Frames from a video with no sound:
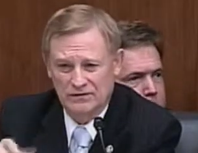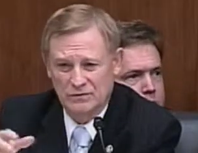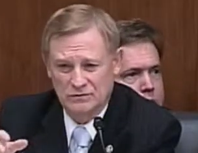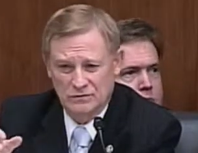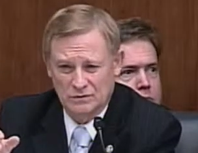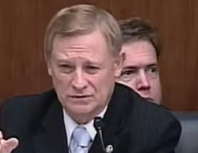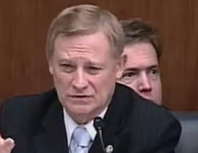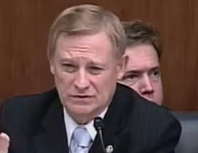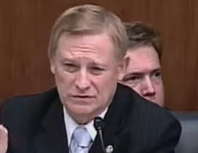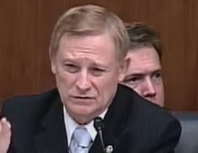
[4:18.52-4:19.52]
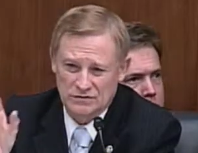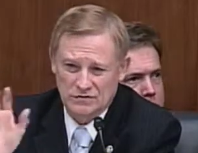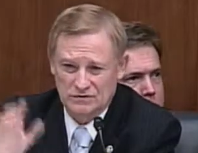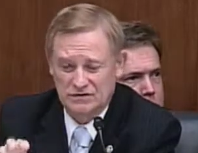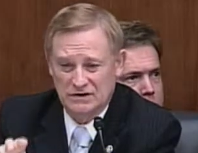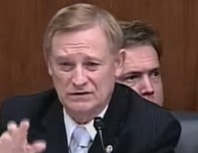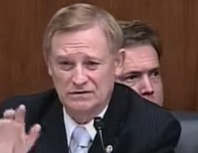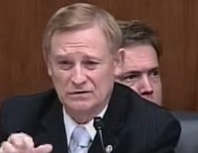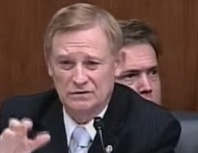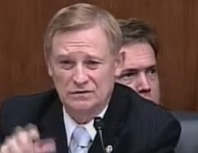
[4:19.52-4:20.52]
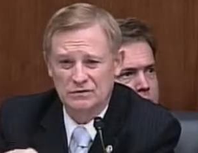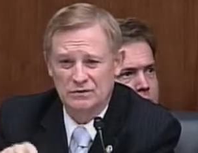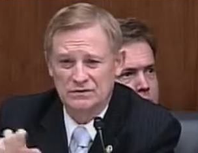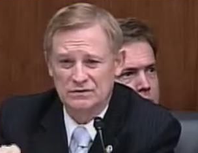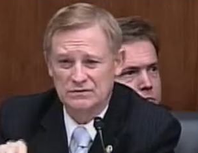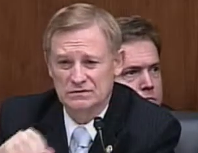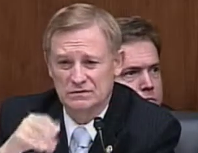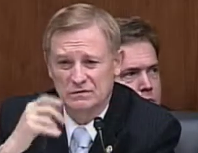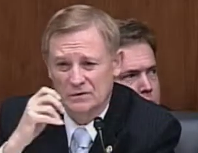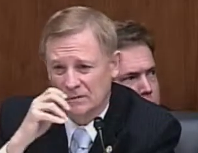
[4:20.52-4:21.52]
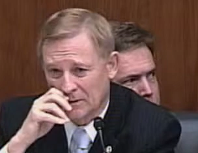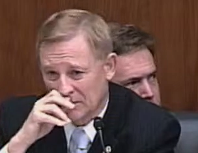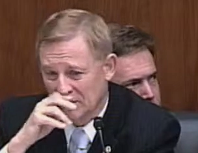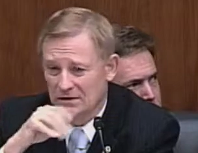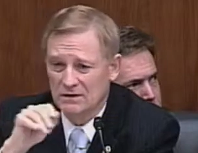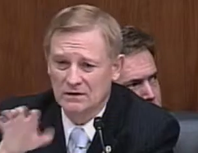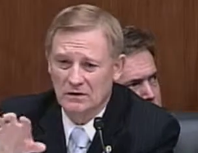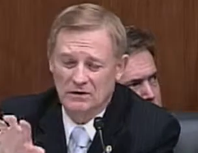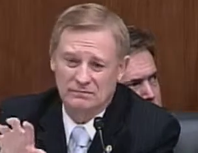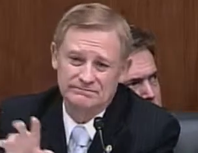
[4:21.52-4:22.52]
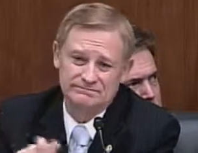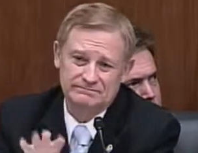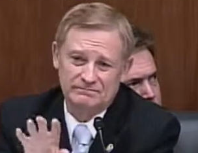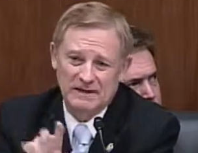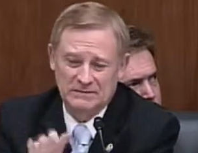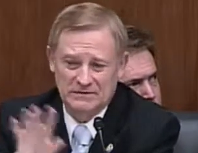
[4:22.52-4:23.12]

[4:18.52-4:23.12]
Speaker 1: those choices or suggest certain choices to them or, or maybe